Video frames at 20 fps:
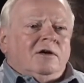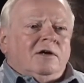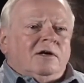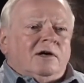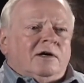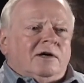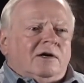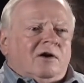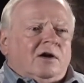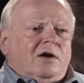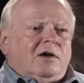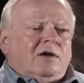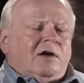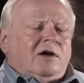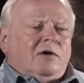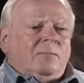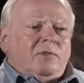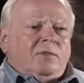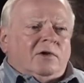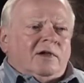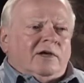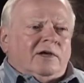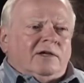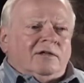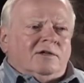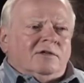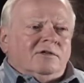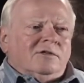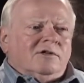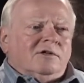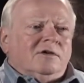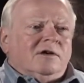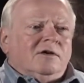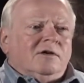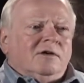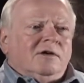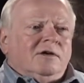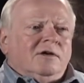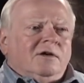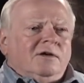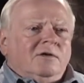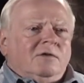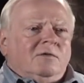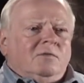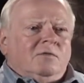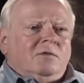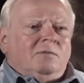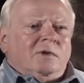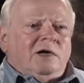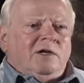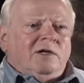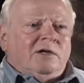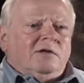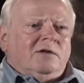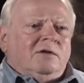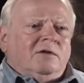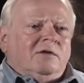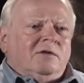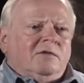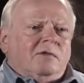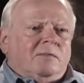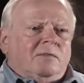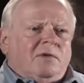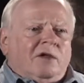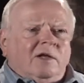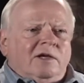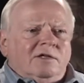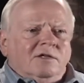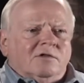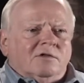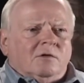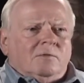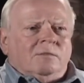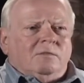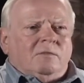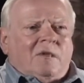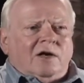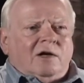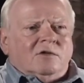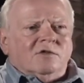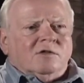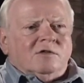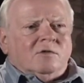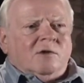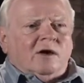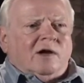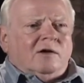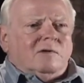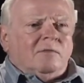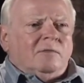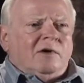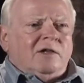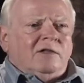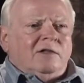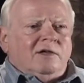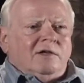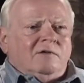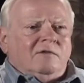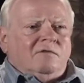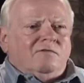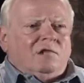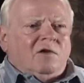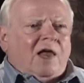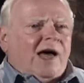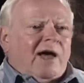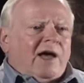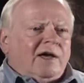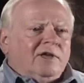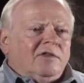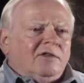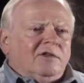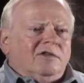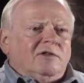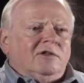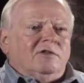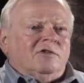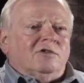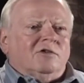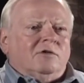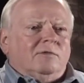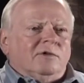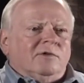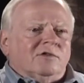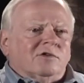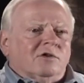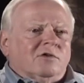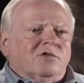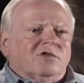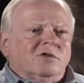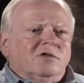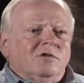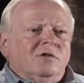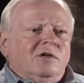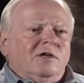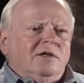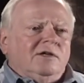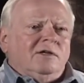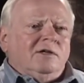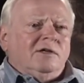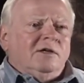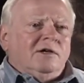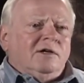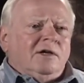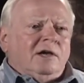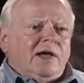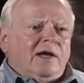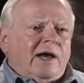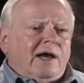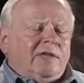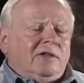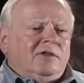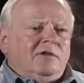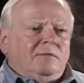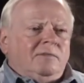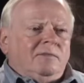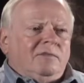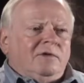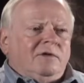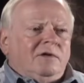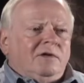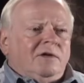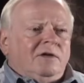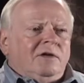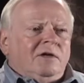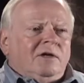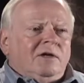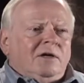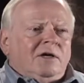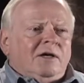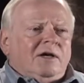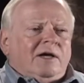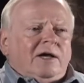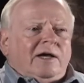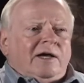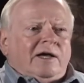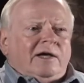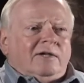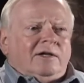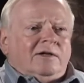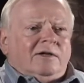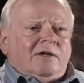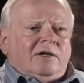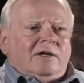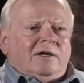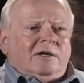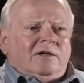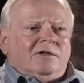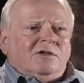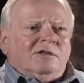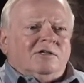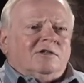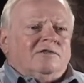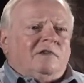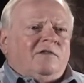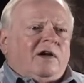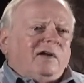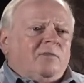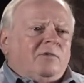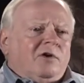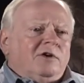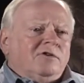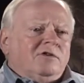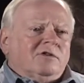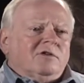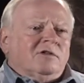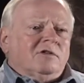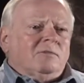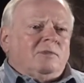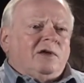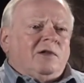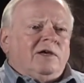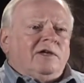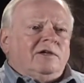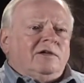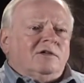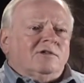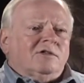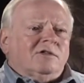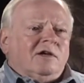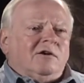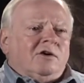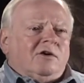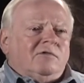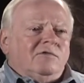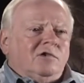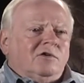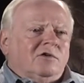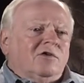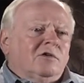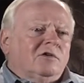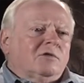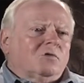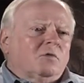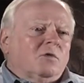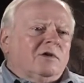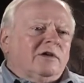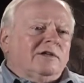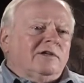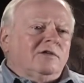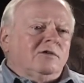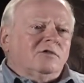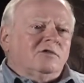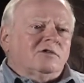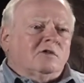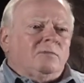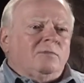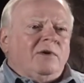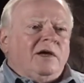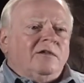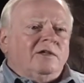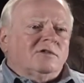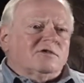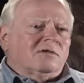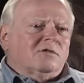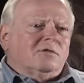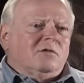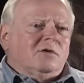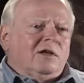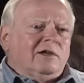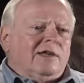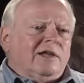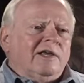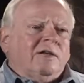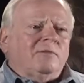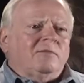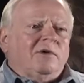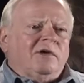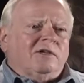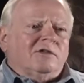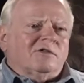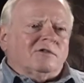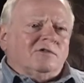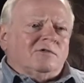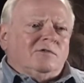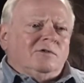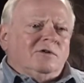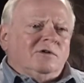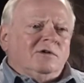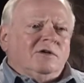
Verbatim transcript: uh, on airplanes, being the planes are bounced around by the flak that the Germans are shooting at them, and uh, just the vibration of the plane itself. You couldn't really use a pencil, a lead pencil,